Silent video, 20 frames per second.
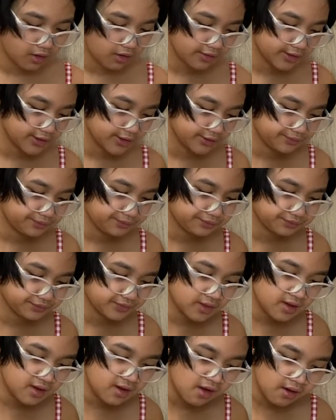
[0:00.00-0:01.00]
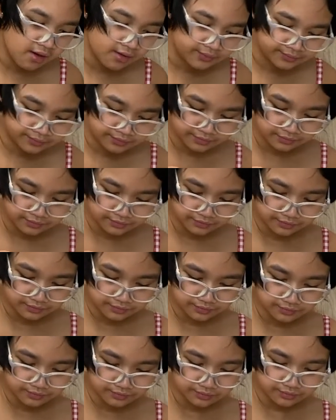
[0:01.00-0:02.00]
Okay, Is it better
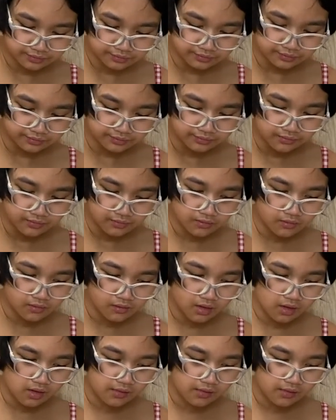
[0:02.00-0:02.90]
with the cheese?